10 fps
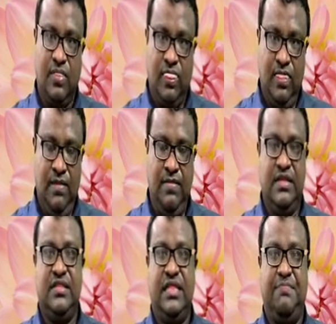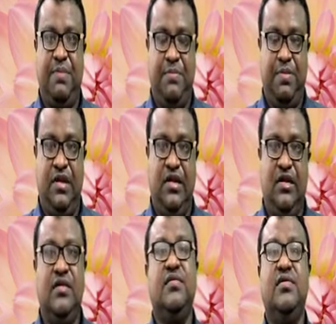the
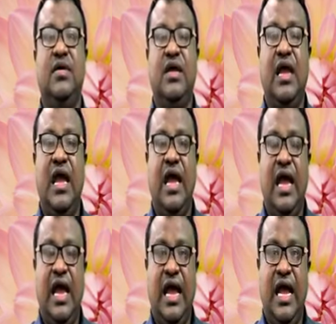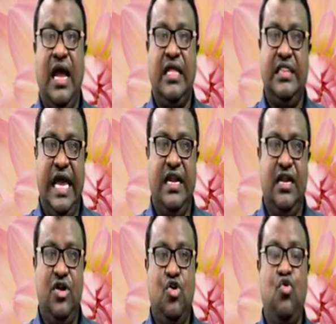people,
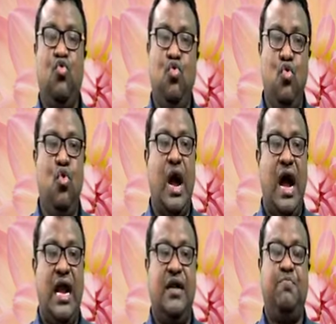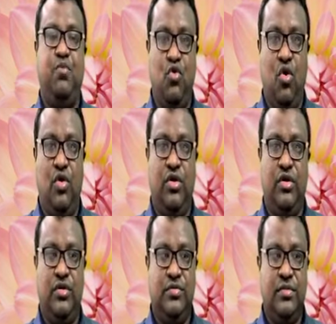then who are
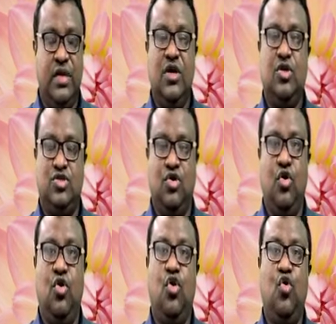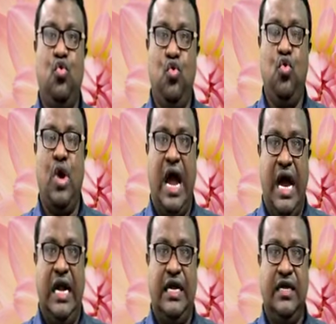poor. So who
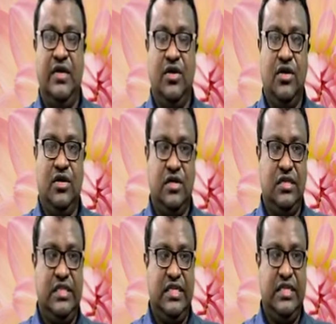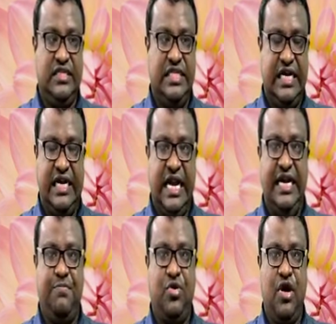are, the
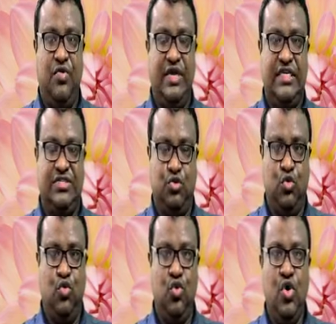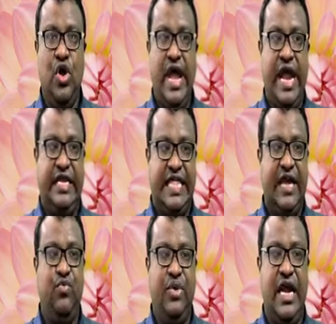relative pronoun is who, and
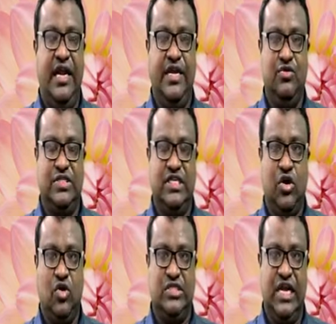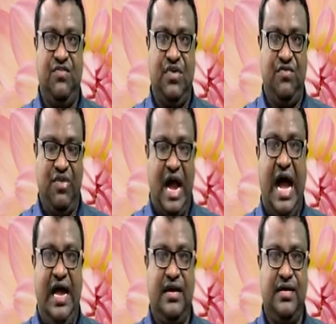then we are using the auxiliary verb
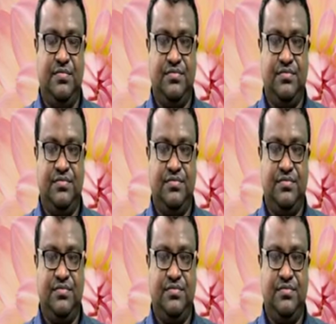are.